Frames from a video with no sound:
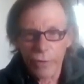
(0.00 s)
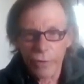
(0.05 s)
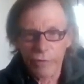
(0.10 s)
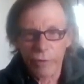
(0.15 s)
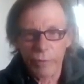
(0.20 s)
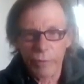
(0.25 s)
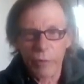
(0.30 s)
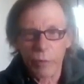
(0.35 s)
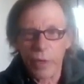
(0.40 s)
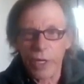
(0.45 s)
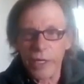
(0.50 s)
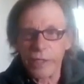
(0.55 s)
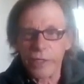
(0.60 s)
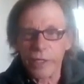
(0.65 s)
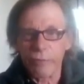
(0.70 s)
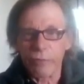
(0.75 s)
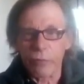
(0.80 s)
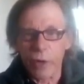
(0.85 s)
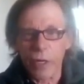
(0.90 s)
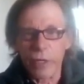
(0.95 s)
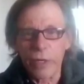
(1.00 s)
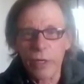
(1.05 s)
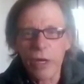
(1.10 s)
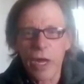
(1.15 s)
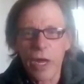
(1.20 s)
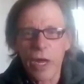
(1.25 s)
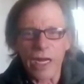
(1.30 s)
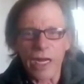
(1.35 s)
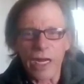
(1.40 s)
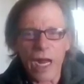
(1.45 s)
It's going to be way different,
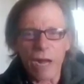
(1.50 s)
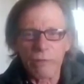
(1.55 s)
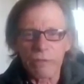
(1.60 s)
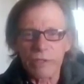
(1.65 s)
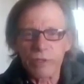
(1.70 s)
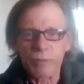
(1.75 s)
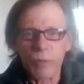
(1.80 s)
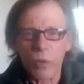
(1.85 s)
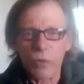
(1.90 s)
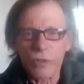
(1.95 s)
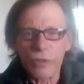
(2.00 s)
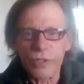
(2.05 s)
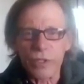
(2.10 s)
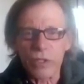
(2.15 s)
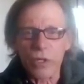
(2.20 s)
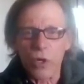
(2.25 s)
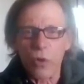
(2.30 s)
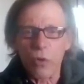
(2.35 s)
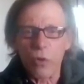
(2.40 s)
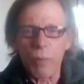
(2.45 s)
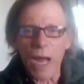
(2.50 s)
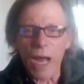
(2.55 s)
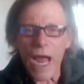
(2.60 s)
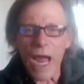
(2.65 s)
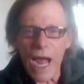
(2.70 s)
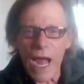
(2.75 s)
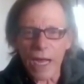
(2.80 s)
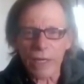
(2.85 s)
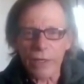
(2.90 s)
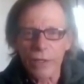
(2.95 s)
and I was supposed to go
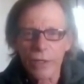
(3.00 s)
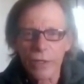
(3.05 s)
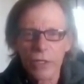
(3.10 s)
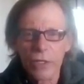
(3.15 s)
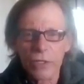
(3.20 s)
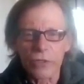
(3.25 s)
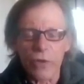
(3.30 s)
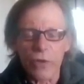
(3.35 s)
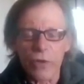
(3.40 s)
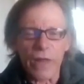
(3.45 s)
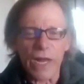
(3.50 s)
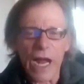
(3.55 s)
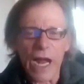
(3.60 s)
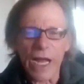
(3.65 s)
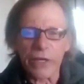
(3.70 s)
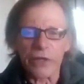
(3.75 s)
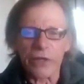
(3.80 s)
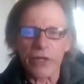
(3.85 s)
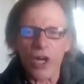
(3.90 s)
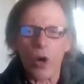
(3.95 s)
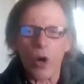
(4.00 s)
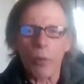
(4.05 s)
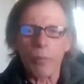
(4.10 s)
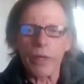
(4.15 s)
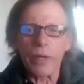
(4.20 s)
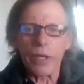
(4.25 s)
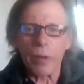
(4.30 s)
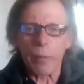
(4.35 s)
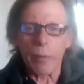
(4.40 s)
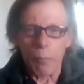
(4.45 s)
back so that I could
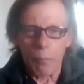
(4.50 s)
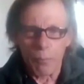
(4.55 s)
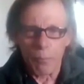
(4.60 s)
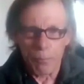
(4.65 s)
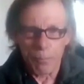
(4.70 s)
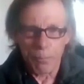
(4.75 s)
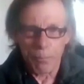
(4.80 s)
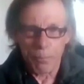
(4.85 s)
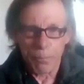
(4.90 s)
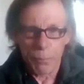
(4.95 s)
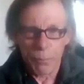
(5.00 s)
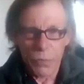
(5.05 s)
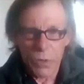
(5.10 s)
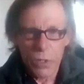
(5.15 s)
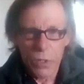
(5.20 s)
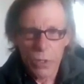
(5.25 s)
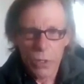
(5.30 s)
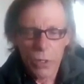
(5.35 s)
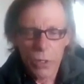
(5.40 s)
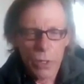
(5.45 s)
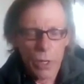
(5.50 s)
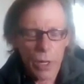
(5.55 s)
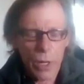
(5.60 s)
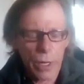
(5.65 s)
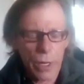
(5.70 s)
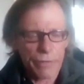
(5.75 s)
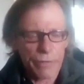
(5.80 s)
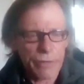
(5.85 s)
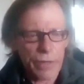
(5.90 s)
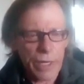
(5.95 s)
help him.
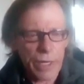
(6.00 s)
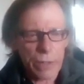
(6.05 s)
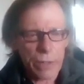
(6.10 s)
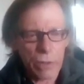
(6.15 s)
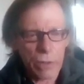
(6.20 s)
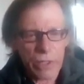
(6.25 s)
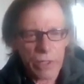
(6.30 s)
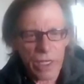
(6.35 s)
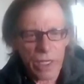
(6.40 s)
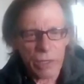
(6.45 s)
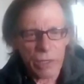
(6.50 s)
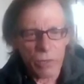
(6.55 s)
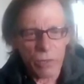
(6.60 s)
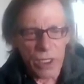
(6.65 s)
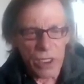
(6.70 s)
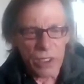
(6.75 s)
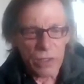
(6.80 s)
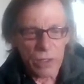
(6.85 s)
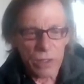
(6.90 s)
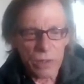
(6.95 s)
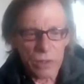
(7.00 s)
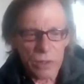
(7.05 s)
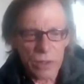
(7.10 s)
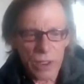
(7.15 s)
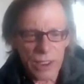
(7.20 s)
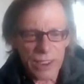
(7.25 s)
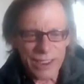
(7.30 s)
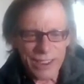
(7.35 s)
And it's like, okay, well,